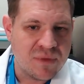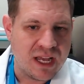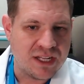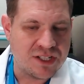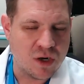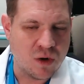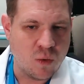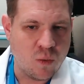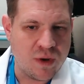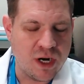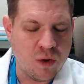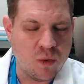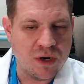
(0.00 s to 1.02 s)
And so
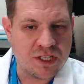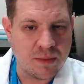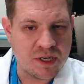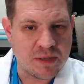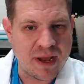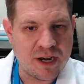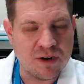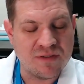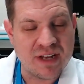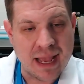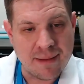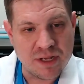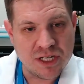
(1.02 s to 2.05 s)
we don't worry so much about nerve
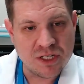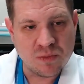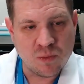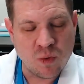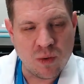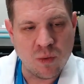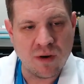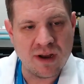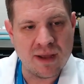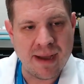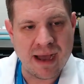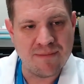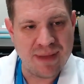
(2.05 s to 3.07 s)
damage, we worry
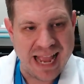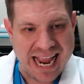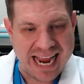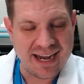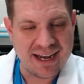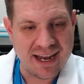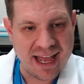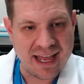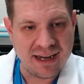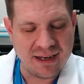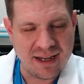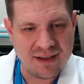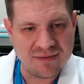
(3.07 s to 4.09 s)
about pain.
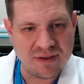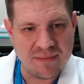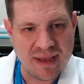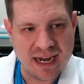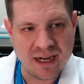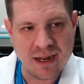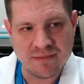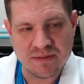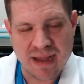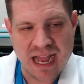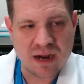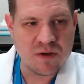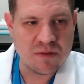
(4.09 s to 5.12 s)
And if a man comes
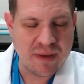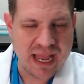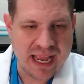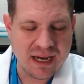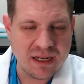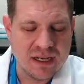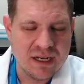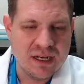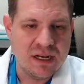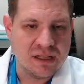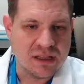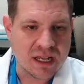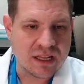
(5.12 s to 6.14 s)
back with pain,
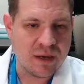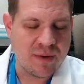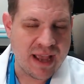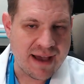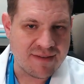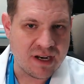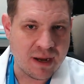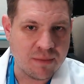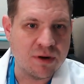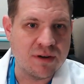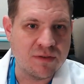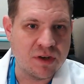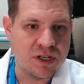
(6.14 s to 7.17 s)
luckily we have a number
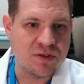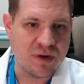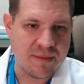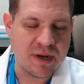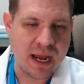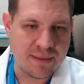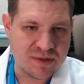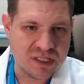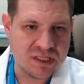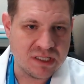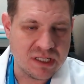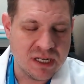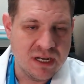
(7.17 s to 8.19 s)
of good treatment
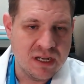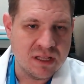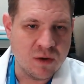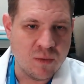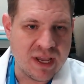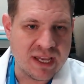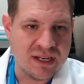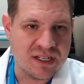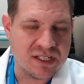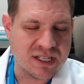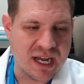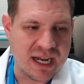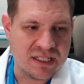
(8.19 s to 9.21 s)
options that we can
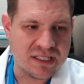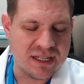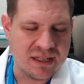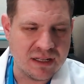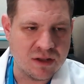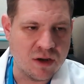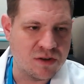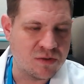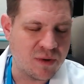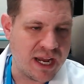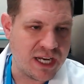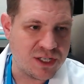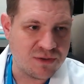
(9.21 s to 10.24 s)
discuss. And those
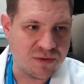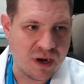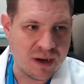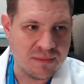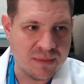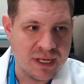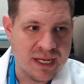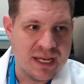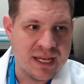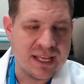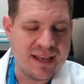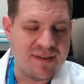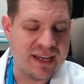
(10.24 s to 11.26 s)
range from
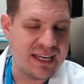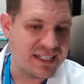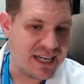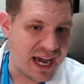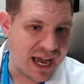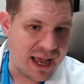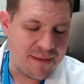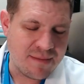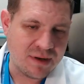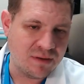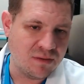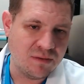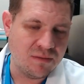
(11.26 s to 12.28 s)
giving it time,
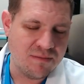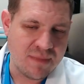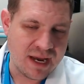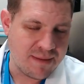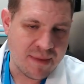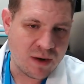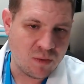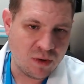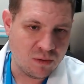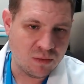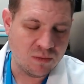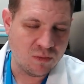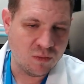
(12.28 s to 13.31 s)
and many men
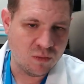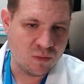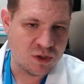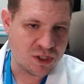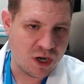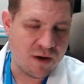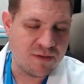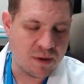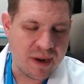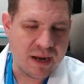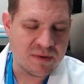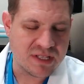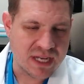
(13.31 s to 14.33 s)
will resolve their
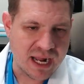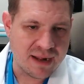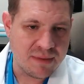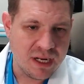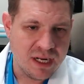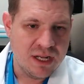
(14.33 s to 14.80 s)
pain with time,